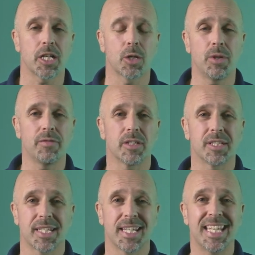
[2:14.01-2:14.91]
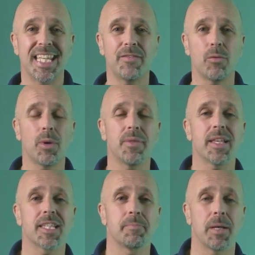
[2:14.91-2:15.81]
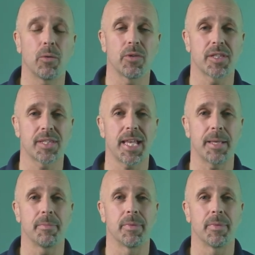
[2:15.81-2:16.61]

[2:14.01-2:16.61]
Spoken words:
equivalent, even when they're spelt the same.